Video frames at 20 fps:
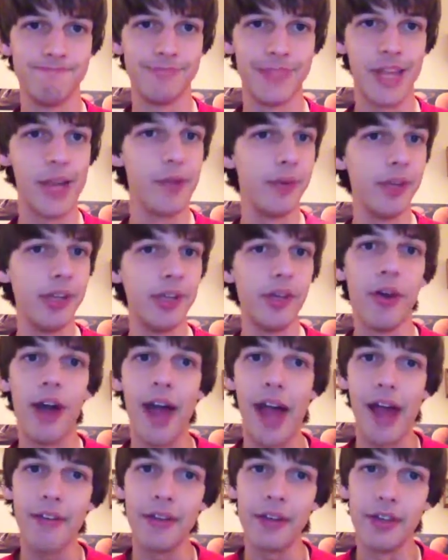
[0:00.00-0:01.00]
they really don't
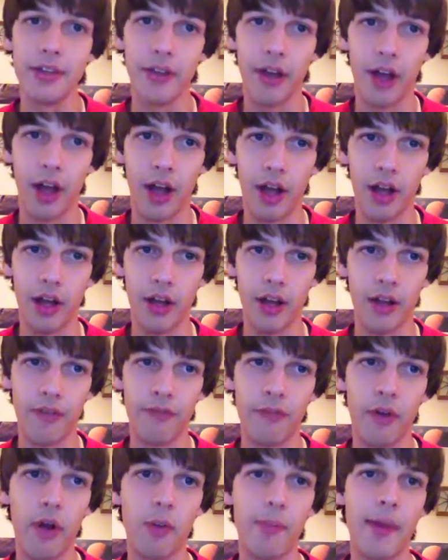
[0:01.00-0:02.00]
have a
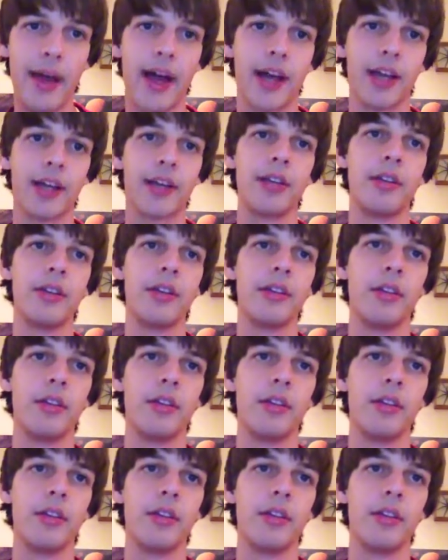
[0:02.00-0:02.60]
fallback